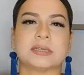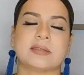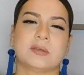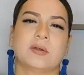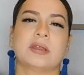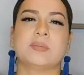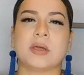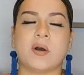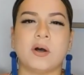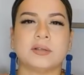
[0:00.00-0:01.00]
and they're gonna be
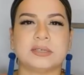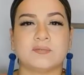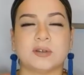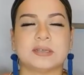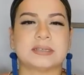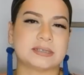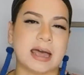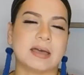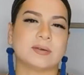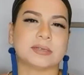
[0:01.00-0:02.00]
all different
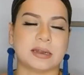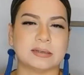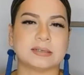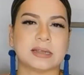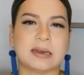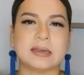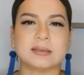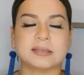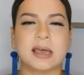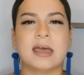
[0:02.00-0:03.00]
styles and aesthetics.